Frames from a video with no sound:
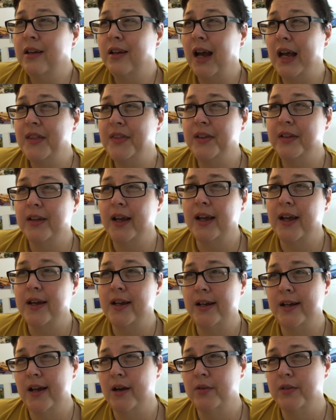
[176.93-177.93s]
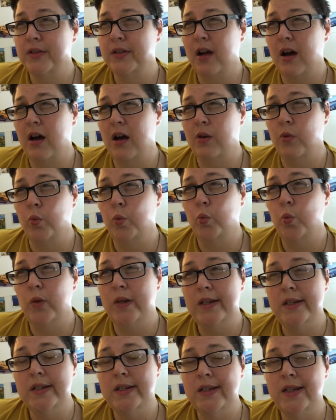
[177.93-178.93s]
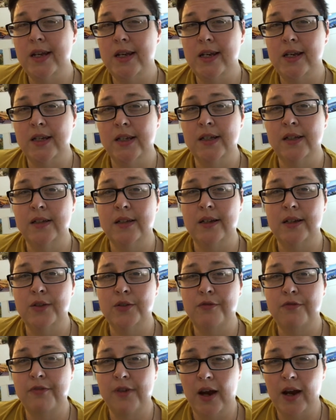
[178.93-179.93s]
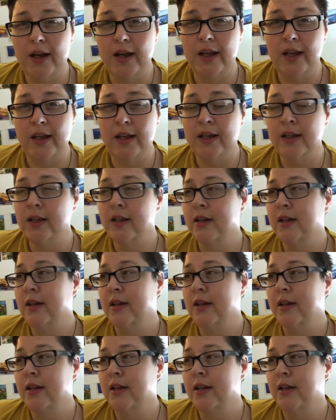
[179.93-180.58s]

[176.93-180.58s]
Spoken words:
I think that got announced on Wednesday. Today's Friday.